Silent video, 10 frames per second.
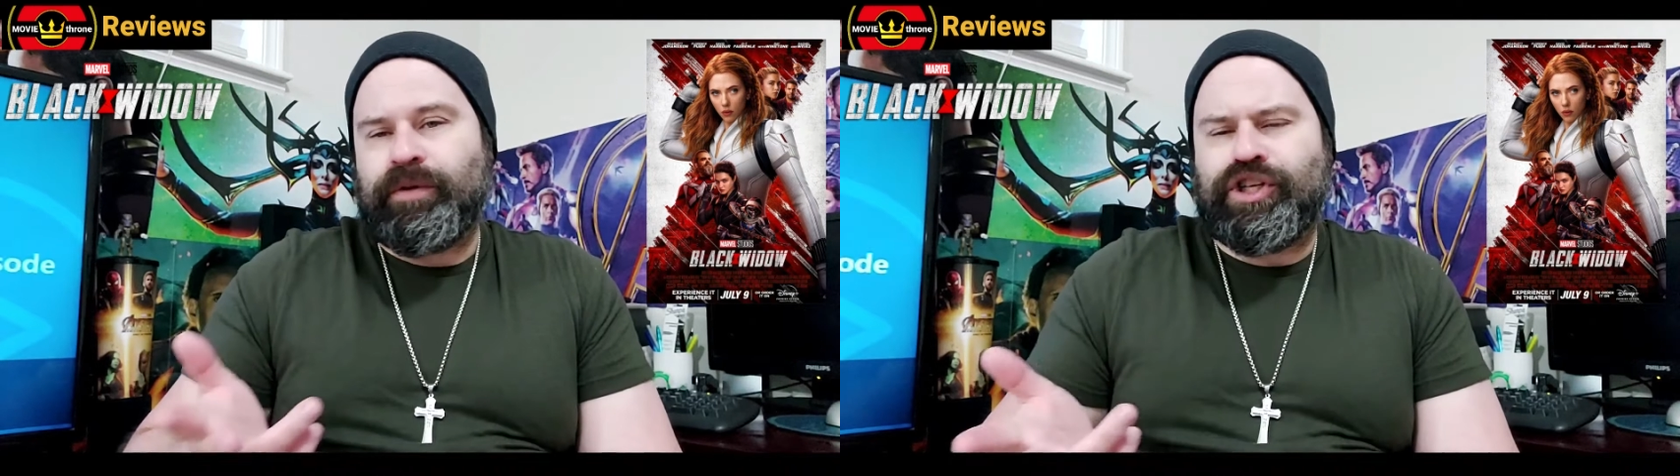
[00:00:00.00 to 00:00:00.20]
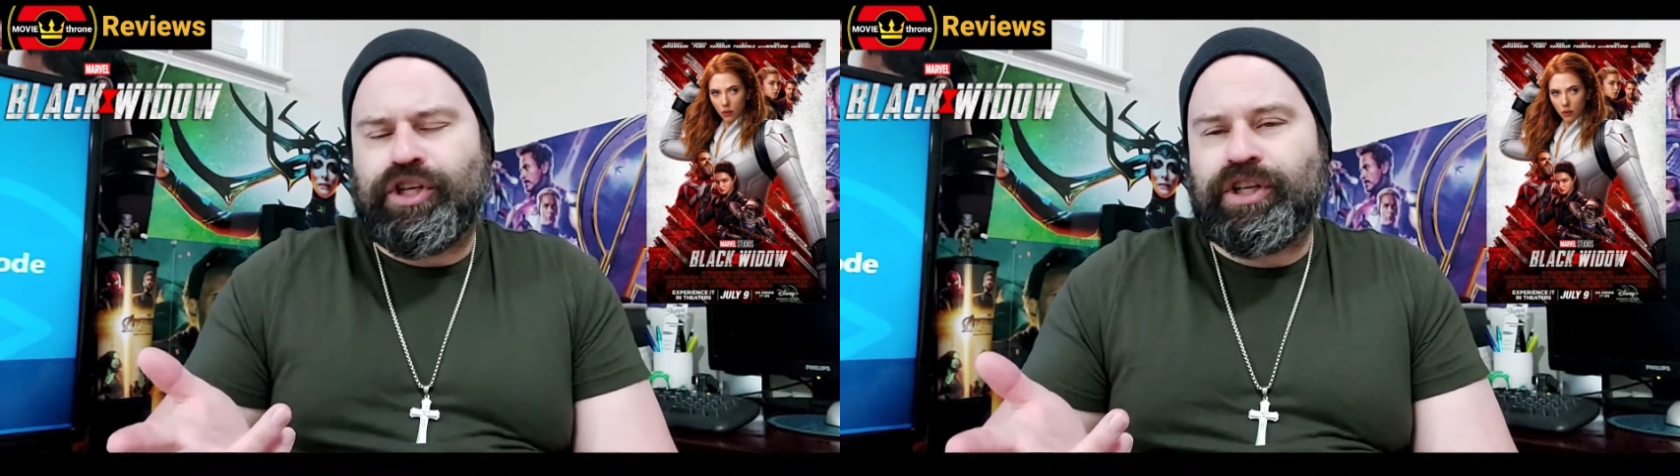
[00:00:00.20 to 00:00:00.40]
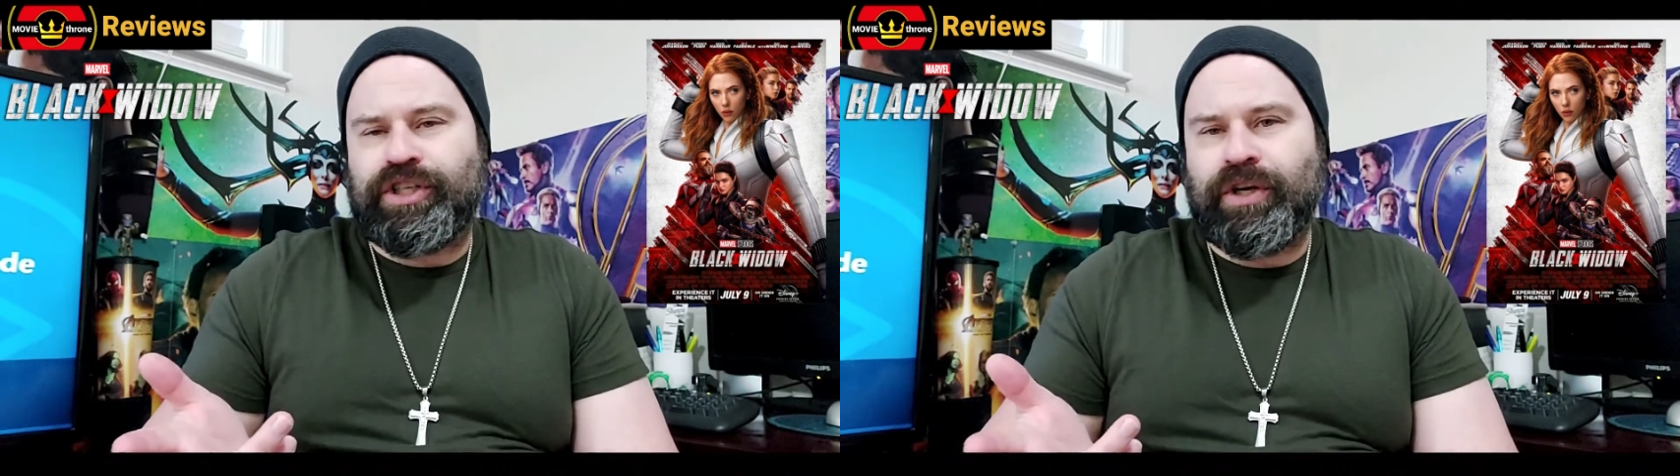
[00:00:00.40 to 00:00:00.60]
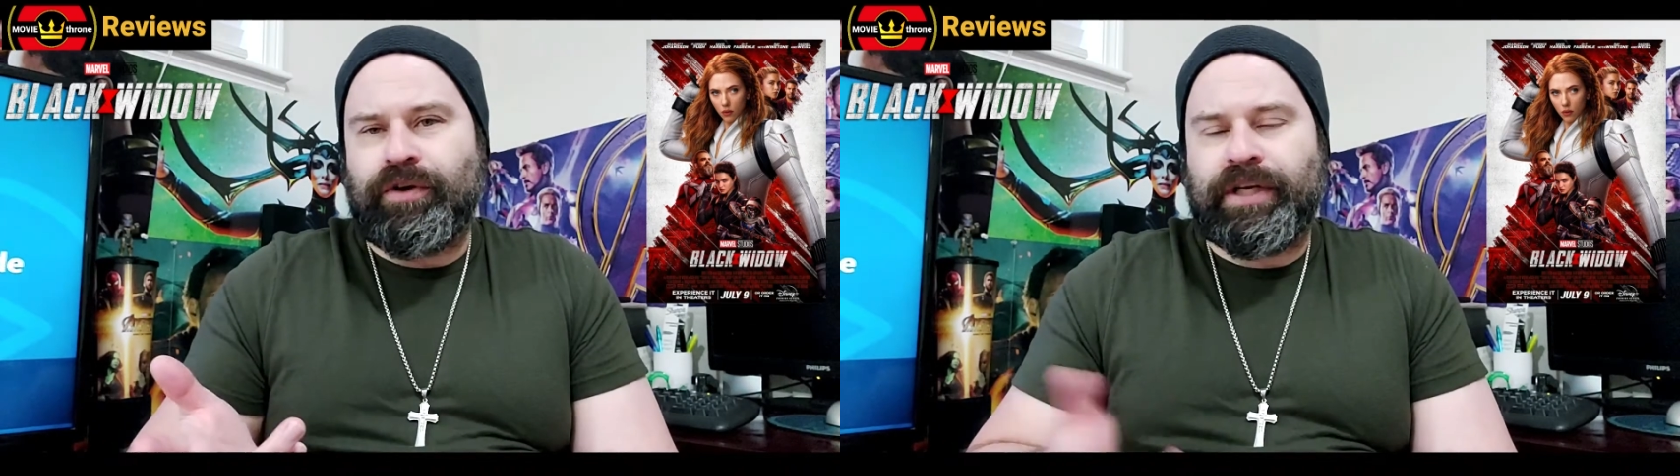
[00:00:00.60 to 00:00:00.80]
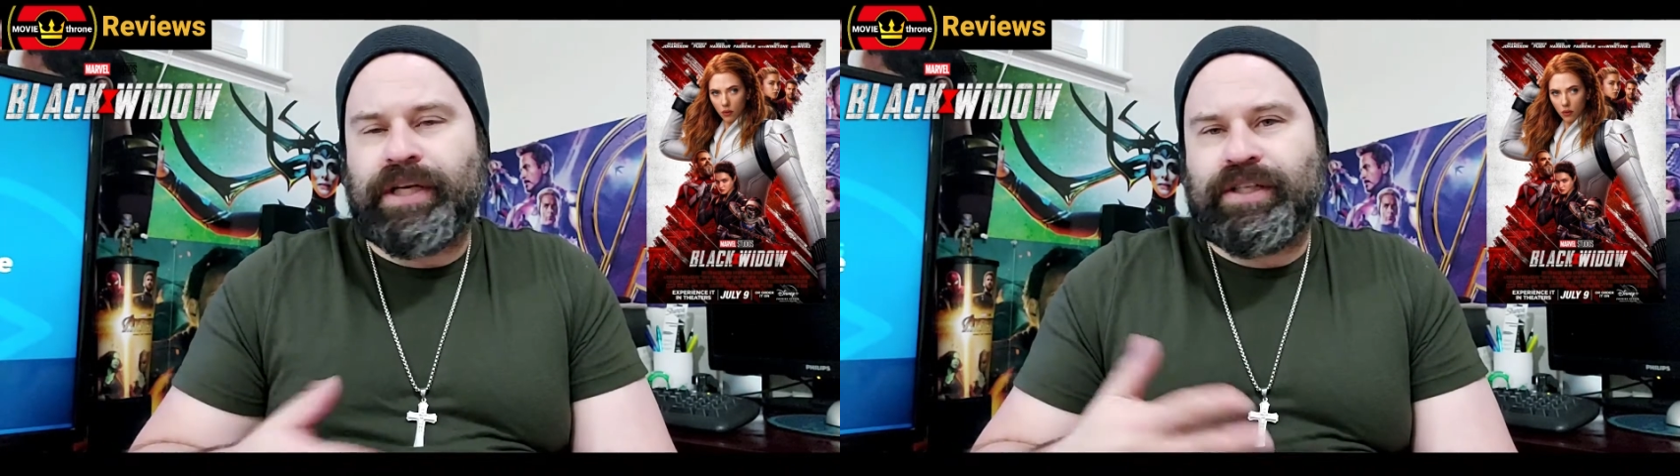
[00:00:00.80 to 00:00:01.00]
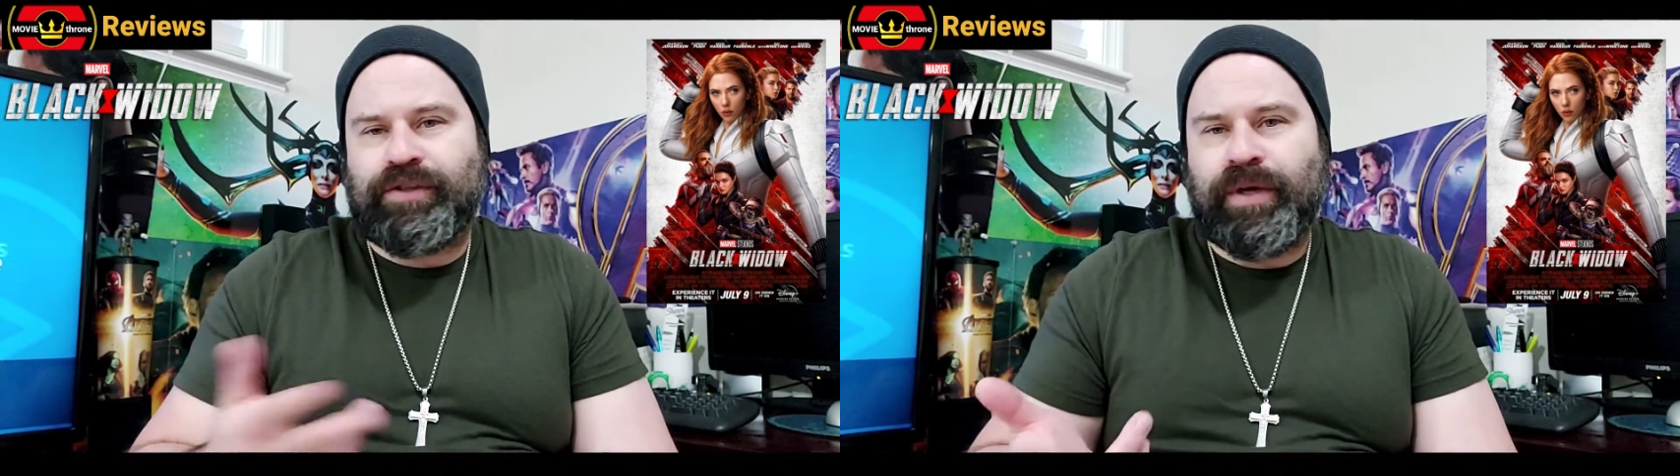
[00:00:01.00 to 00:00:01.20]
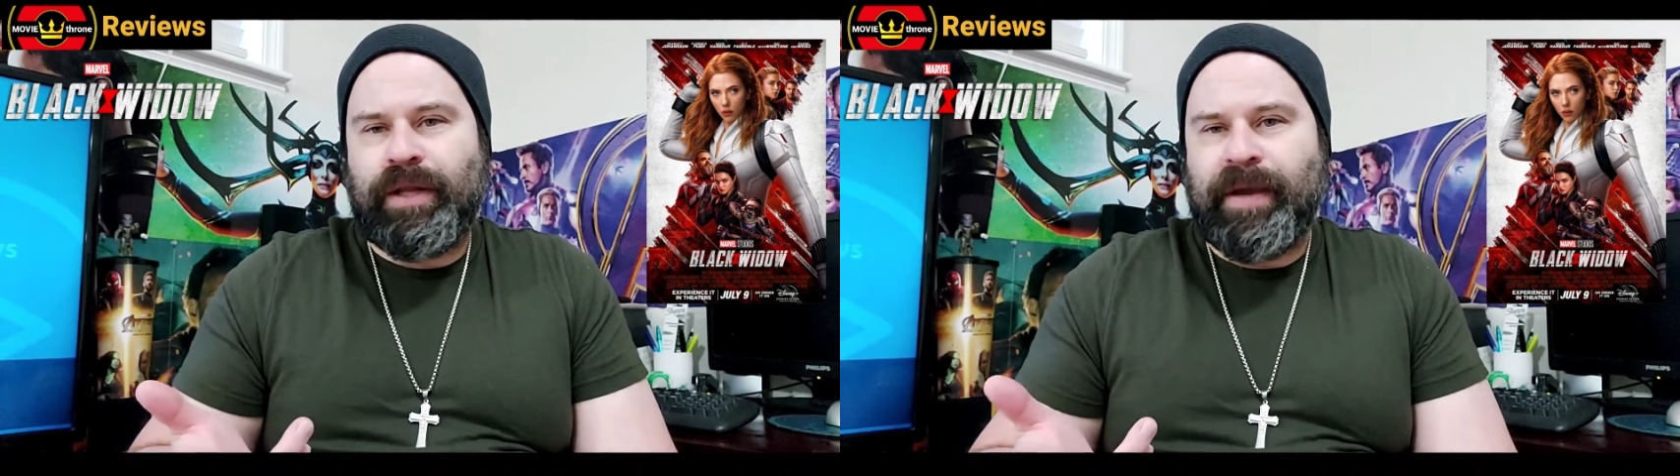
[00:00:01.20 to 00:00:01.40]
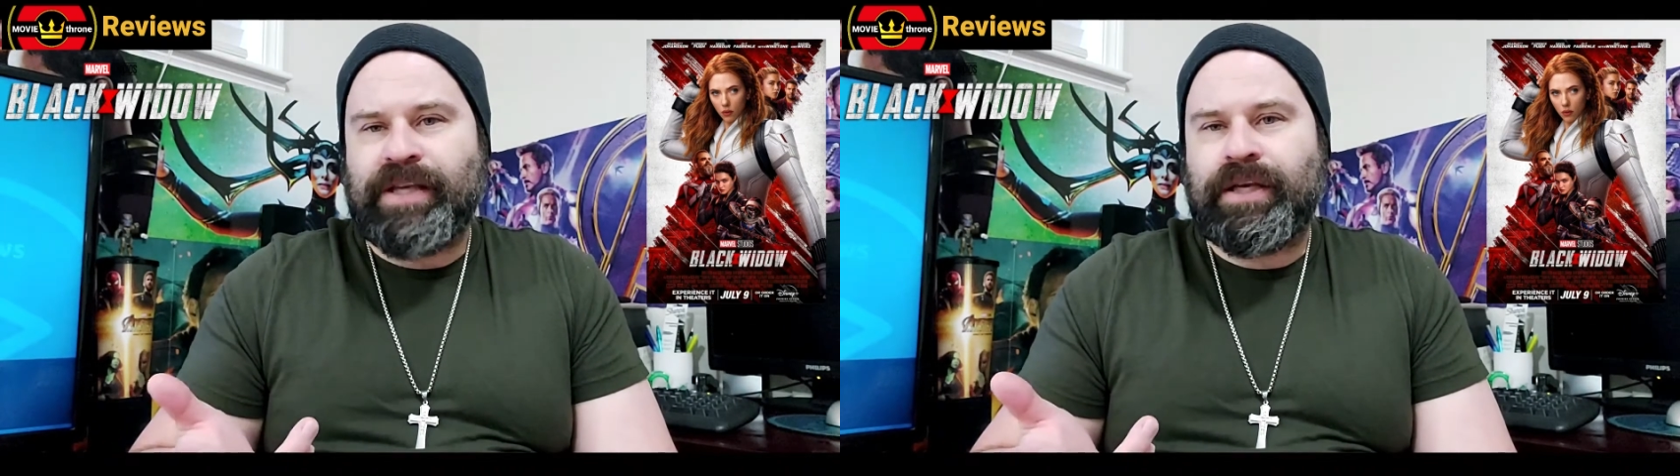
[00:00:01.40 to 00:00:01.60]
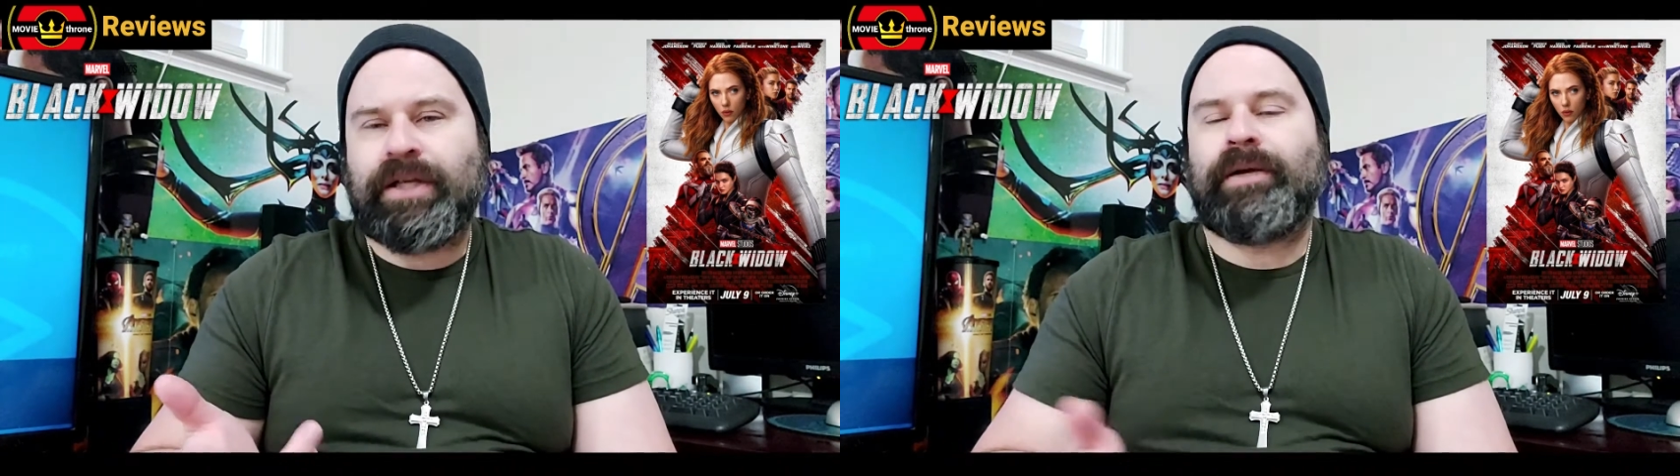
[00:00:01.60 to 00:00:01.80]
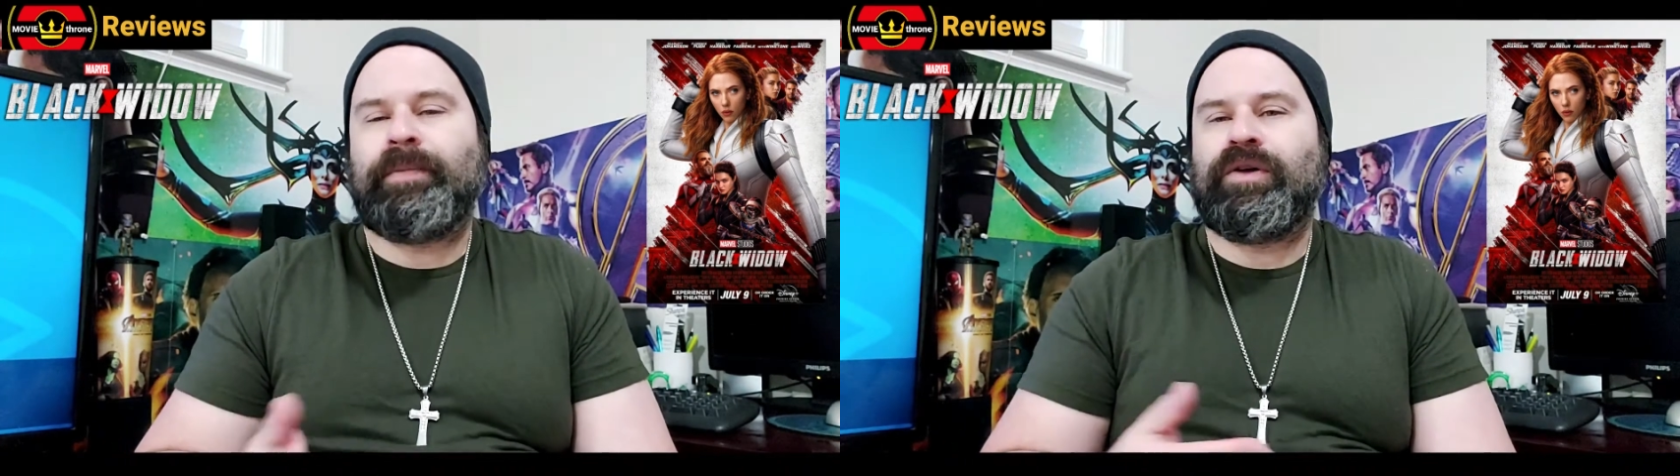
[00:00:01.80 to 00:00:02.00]
they should have stole it because it's really
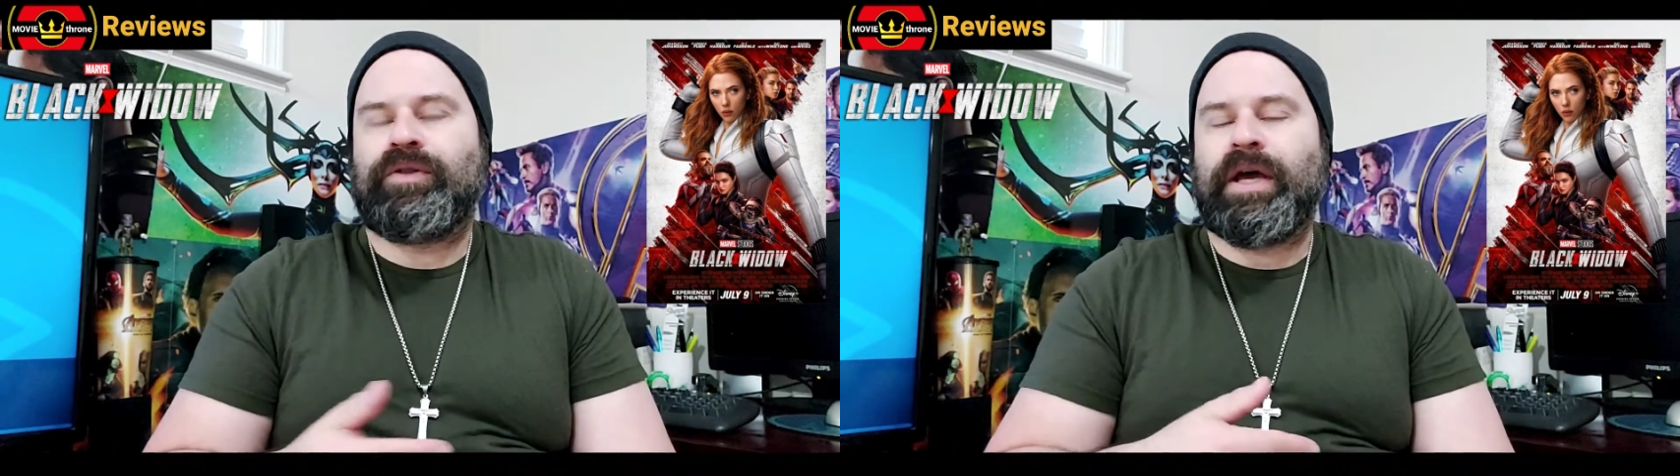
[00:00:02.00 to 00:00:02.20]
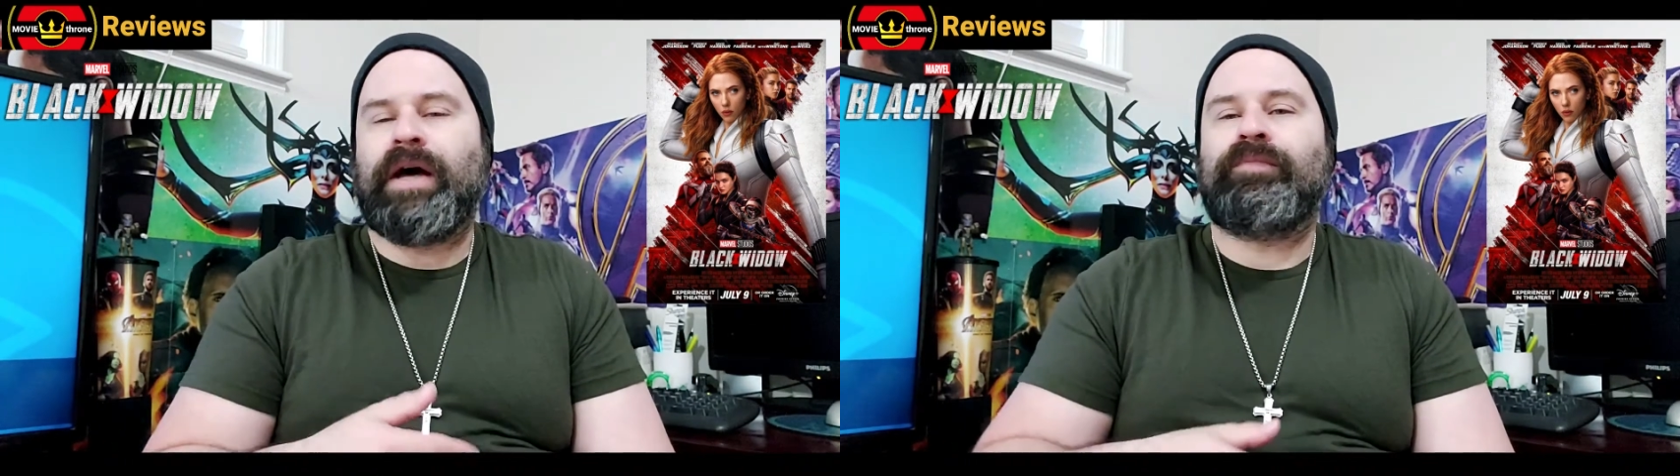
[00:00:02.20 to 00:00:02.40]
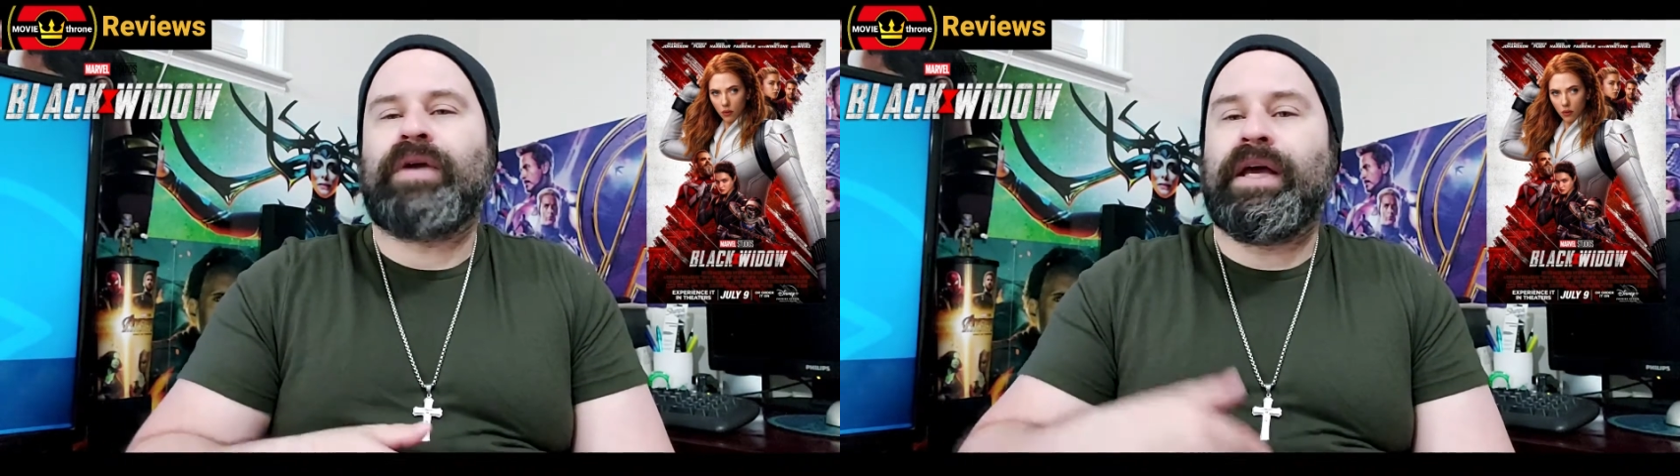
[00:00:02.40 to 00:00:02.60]
basically about them,